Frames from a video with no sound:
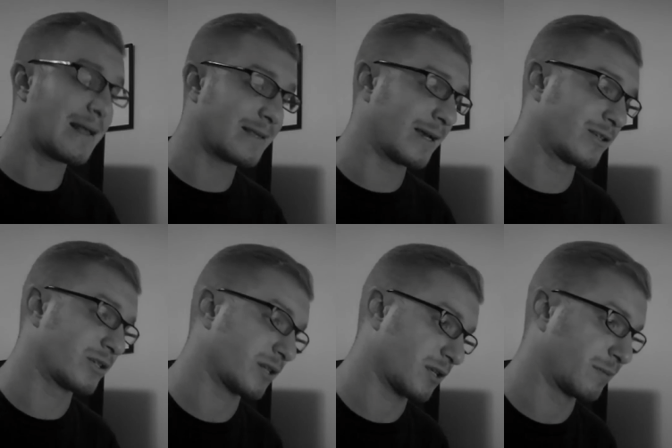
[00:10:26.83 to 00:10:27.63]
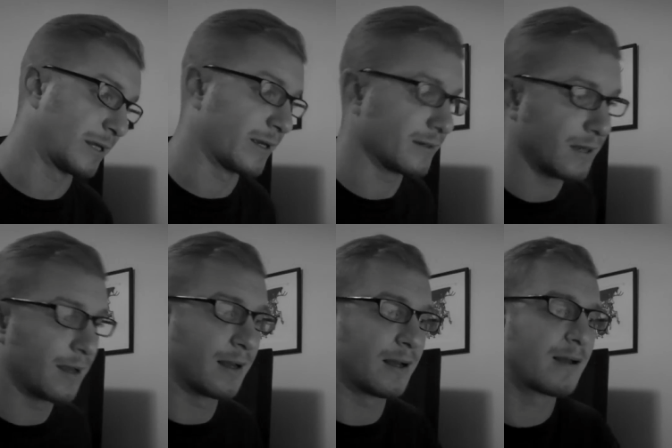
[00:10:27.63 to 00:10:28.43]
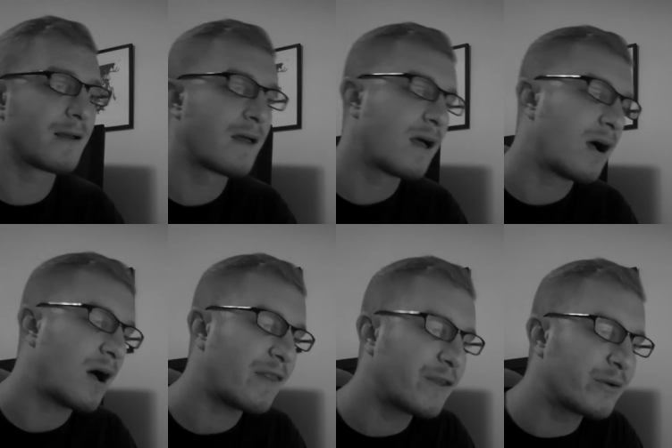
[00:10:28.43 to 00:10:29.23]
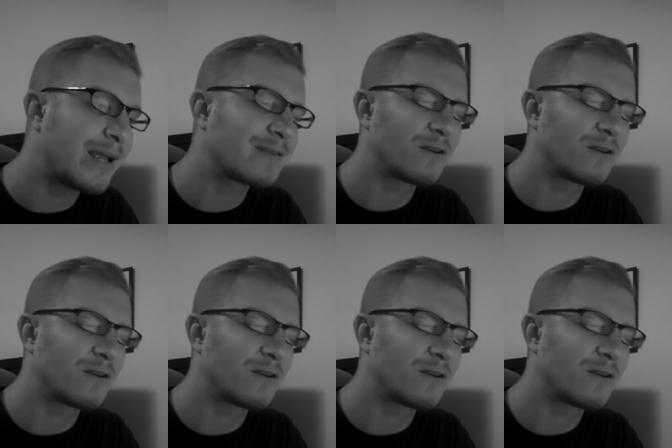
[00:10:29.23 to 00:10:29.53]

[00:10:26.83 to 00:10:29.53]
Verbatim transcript: as I just explained. Uh, hot theory